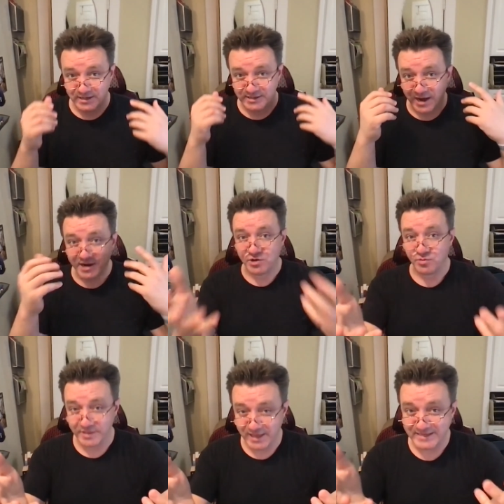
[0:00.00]
a doctor,
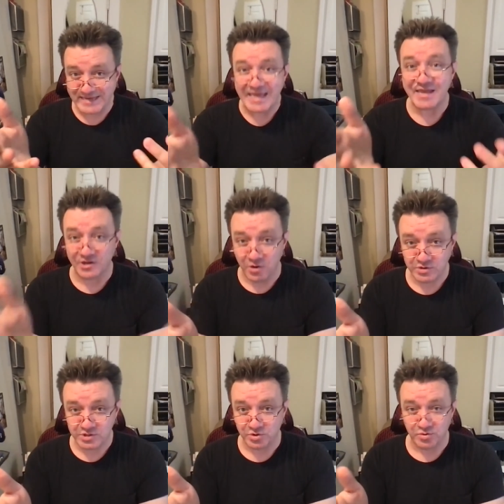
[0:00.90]
when they
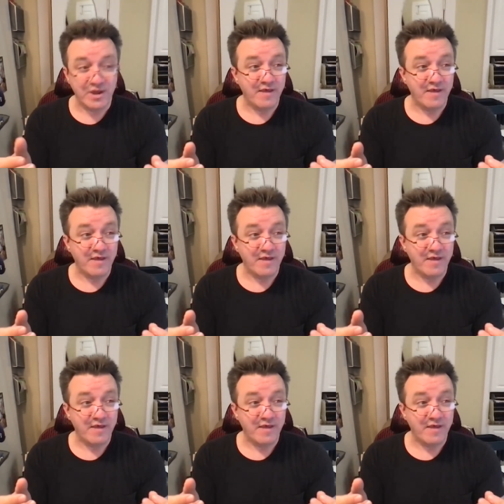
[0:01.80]
diagnose you,